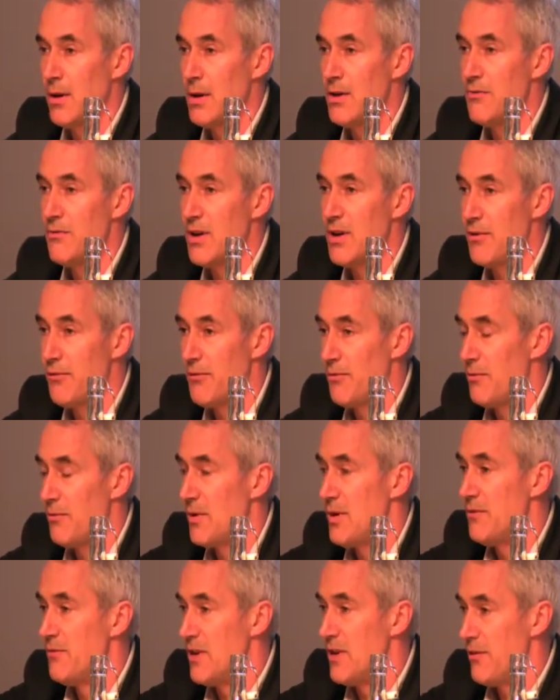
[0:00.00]
even
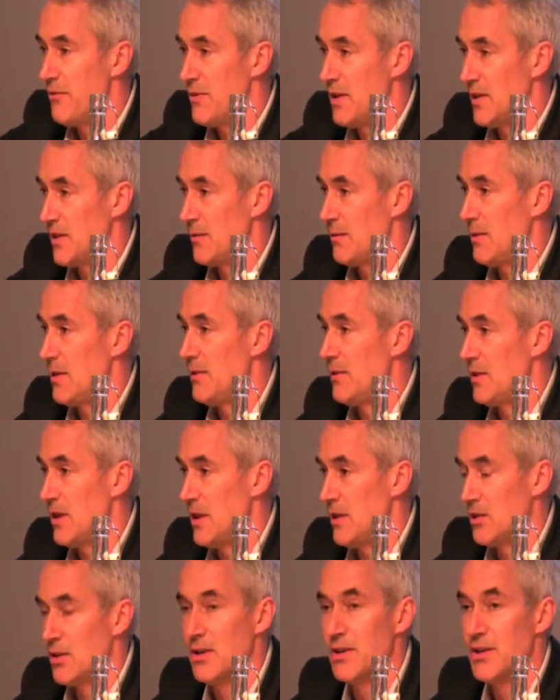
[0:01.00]
if
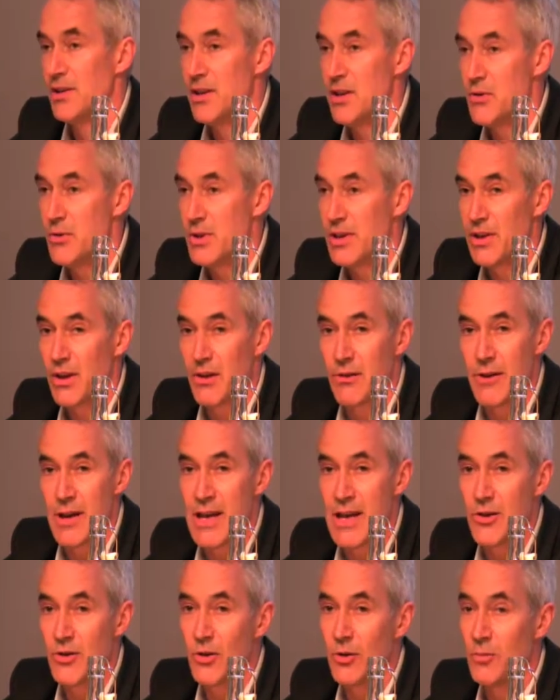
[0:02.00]
it's continuing to
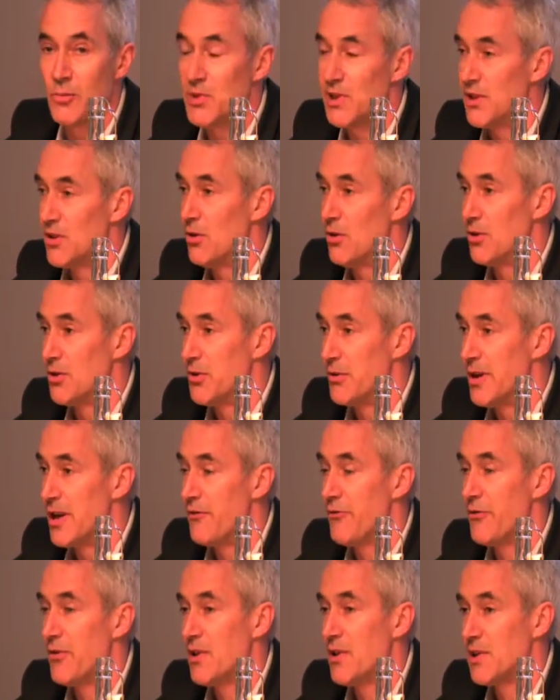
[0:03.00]
create jobs, it's not
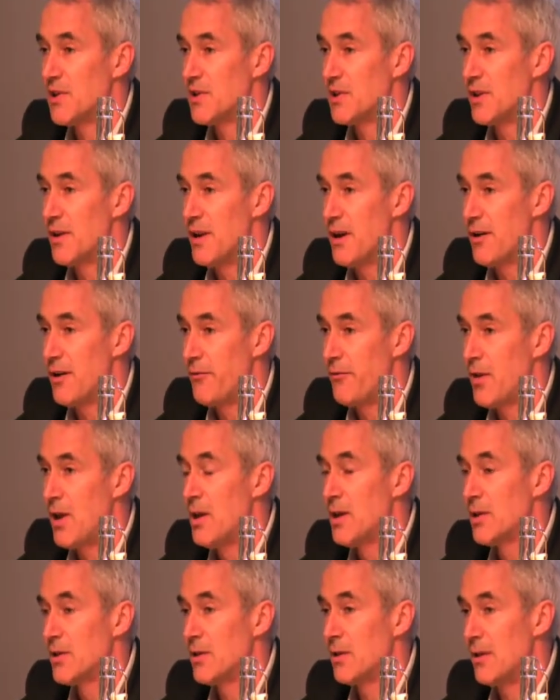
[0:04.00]
doing it fast enough.
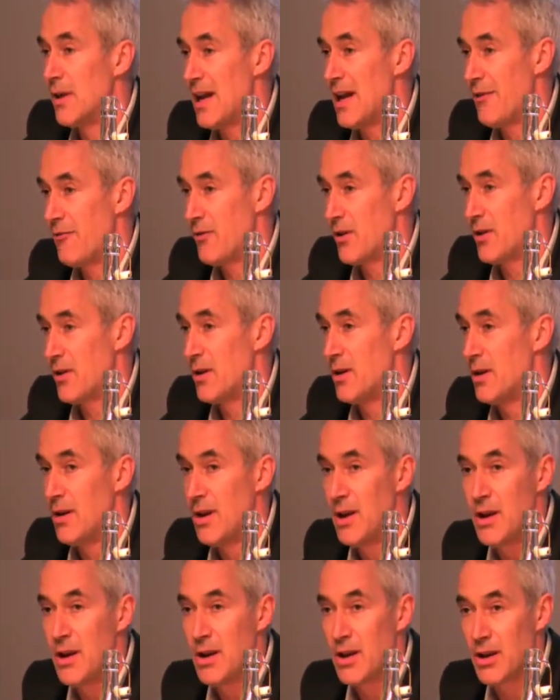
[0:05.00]
So the
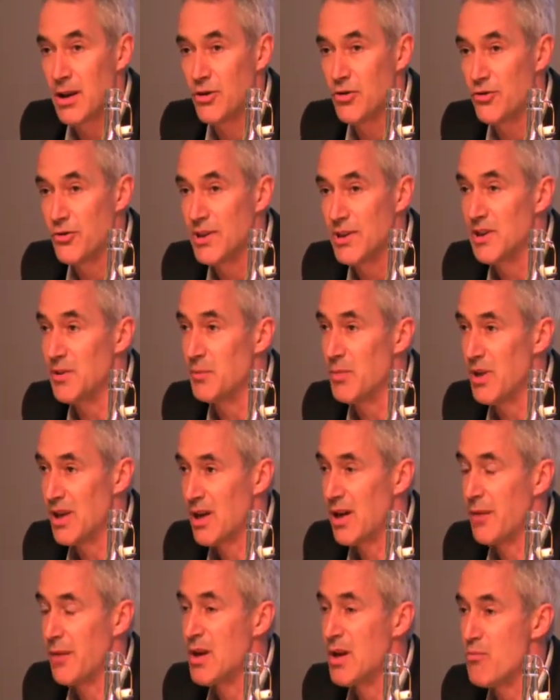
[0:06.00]
African countries are
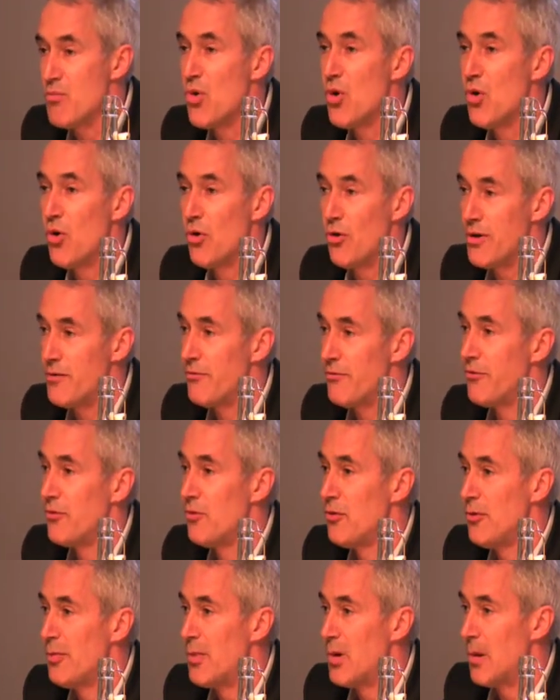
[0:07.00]
becoming more
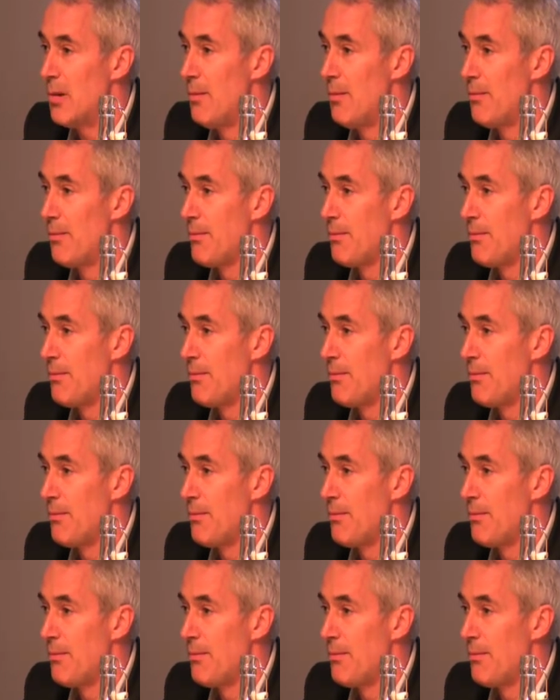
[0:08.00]
informal.